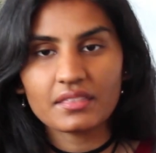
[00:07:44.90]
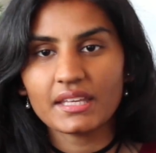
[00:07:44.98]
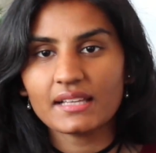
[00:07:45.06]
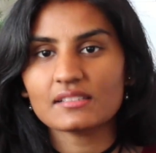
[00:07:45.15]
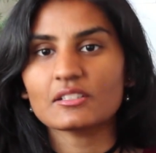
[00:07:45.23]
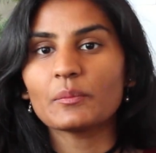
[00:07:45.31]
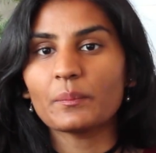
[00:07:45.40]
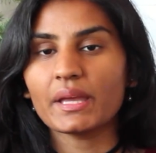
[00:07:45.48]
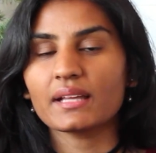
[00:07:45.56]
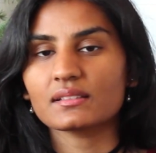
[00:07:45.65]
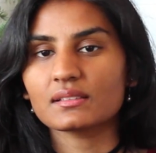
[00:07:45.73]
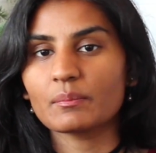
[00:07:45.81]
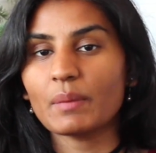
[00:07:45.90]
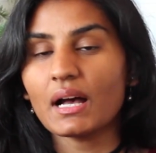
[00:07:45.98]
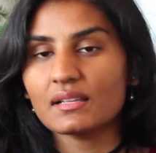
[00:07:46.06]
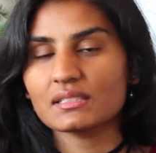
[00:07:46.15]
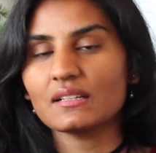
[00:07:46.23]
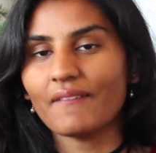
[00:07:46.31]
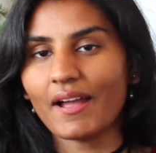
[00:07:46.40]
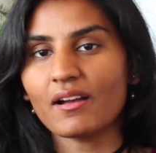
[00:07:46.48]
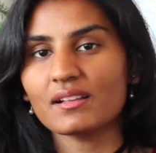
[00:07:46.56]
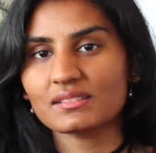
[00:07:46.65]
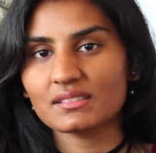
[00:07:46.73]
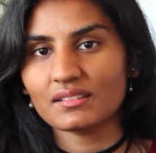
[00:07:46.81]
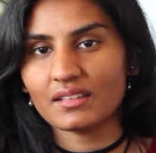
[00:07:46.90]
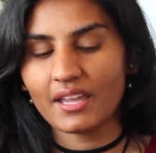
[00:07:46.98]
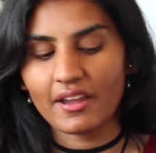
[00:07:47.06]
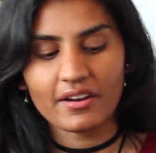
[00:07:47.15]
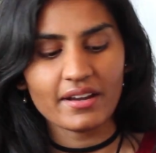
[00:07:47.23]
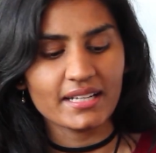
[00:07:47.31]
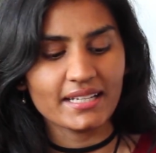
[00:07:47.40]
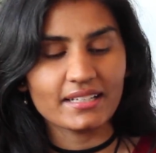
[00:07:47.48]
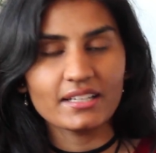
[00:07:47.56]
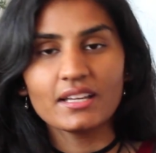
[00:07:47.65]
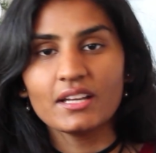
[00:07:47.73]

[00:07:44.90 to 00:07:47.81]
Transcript: things emit positive ions into the air, and it